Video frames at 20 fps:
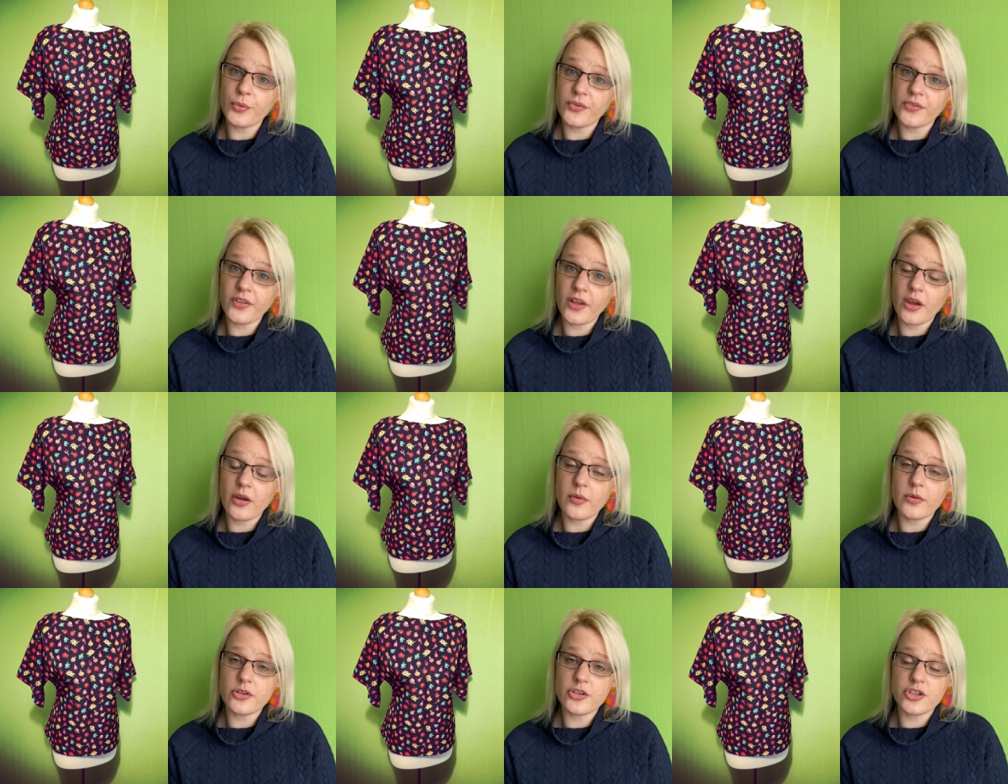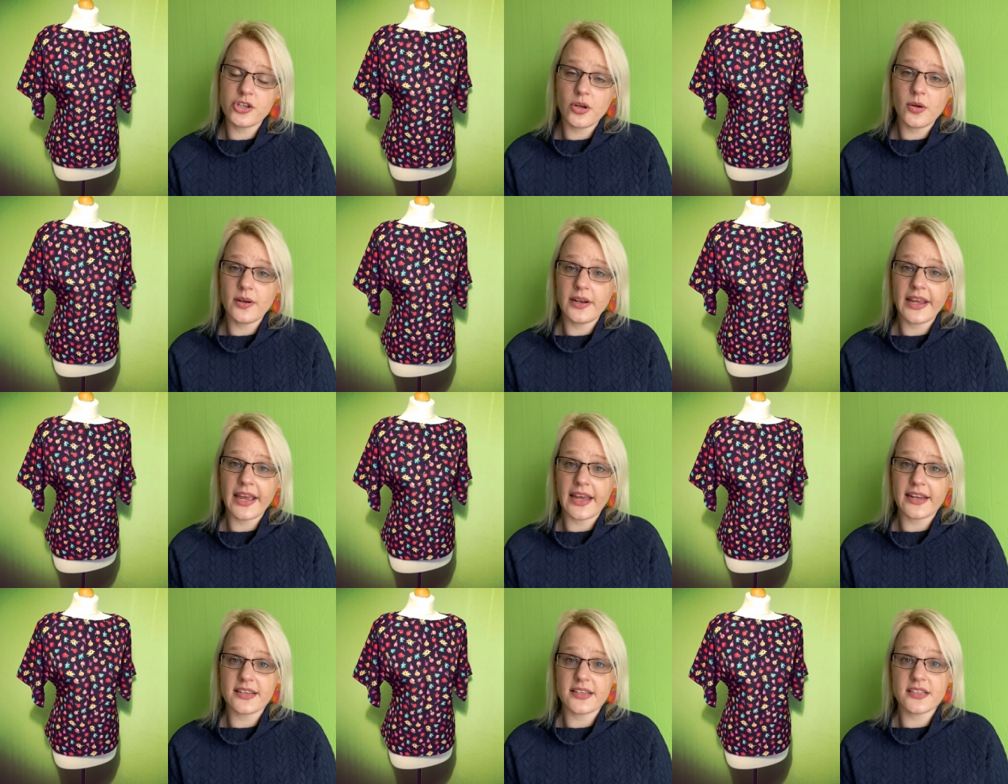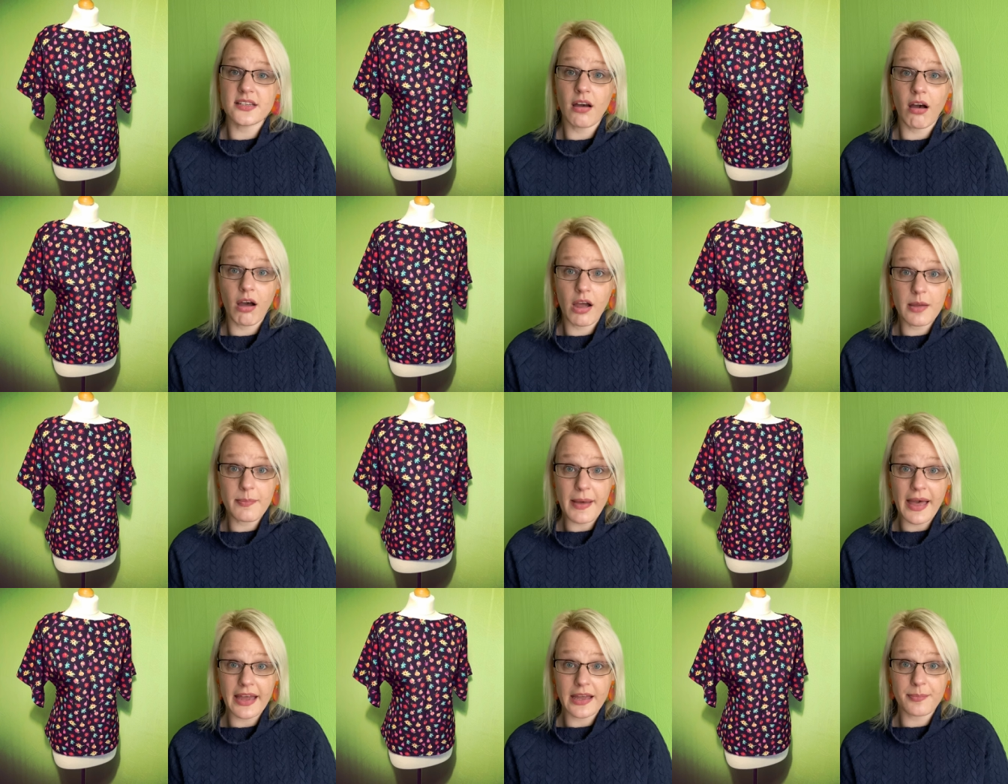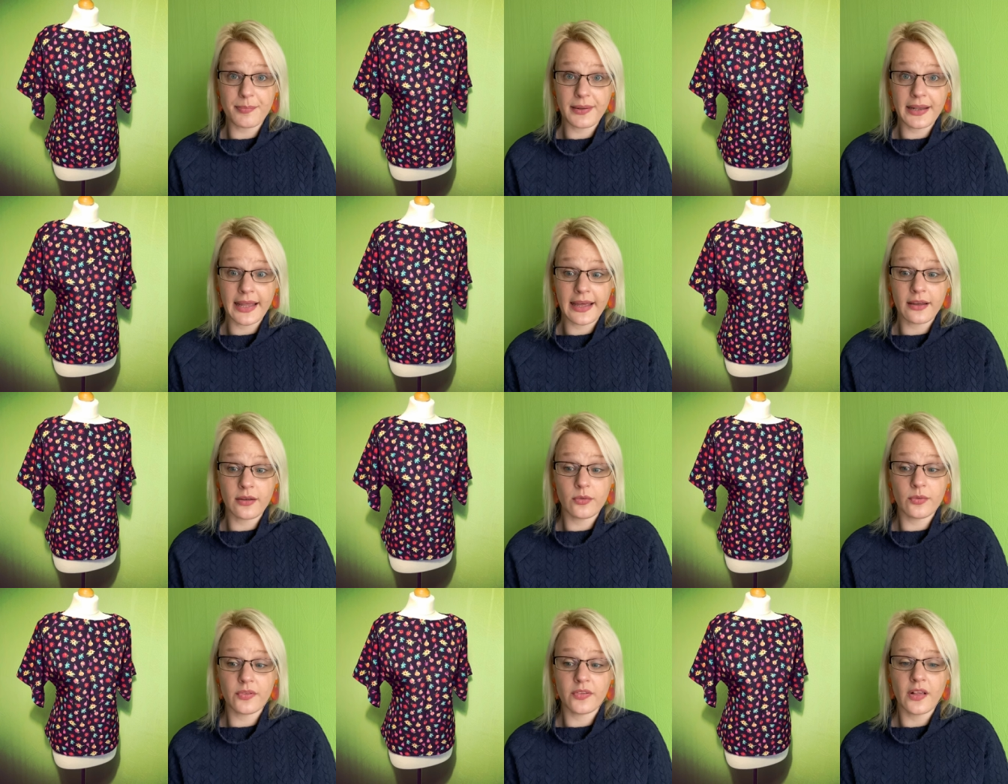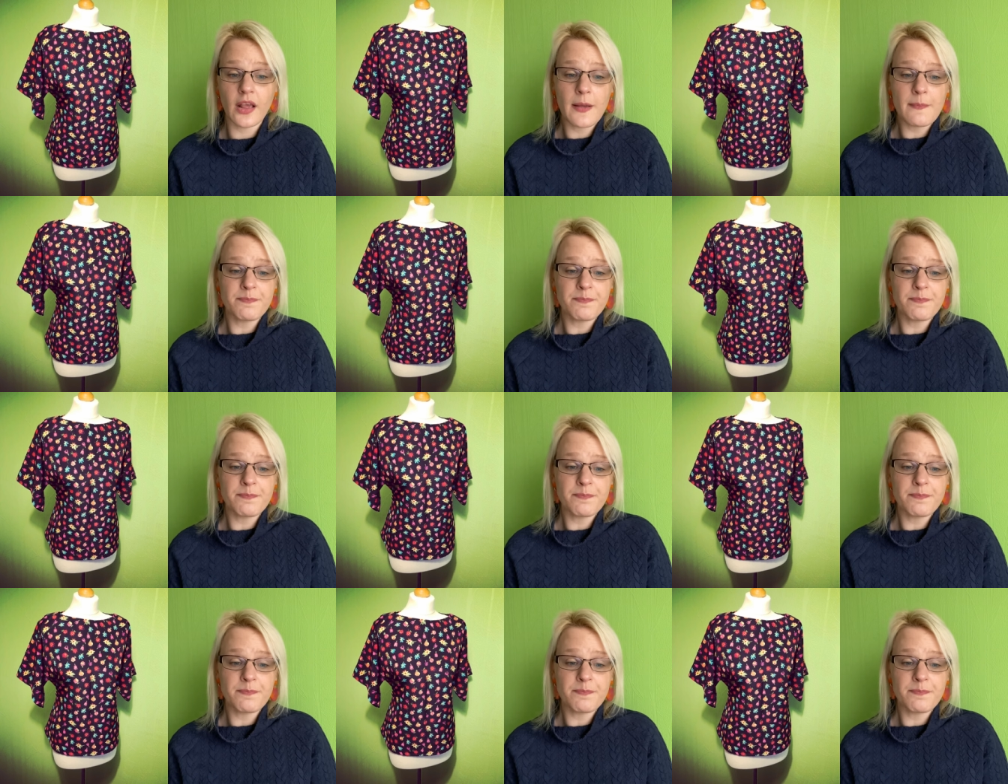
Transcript: Sew Juliet tie back blouse.